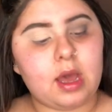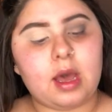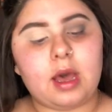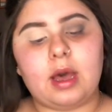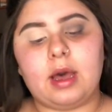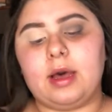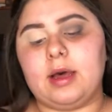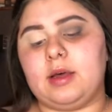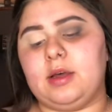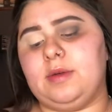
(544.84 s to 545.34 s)

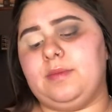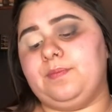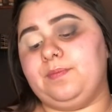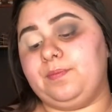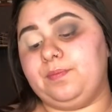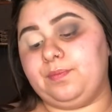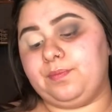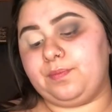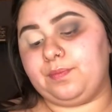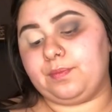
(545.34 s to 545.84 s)

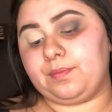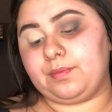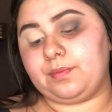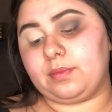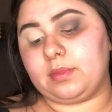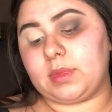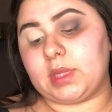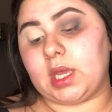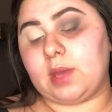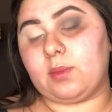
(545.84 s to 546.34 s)

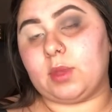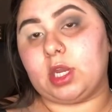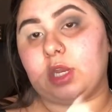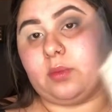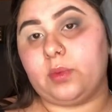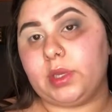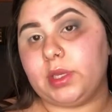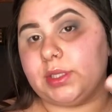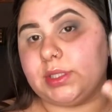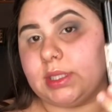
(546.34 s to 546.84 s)
I'm going to
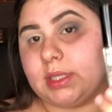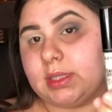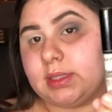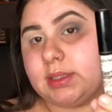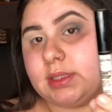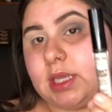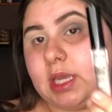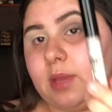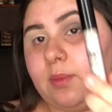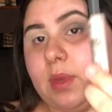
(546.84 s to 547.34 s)
be using the
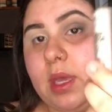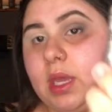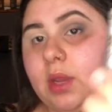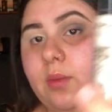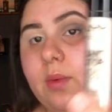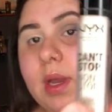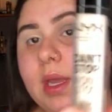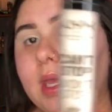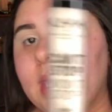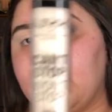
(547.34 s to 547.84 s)
same
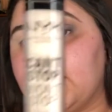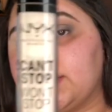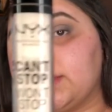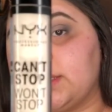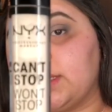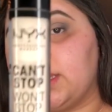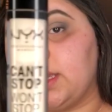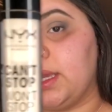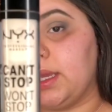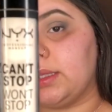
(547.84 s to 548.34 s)
NYX
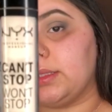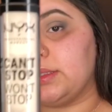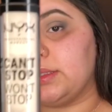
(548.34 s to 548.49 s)
Can't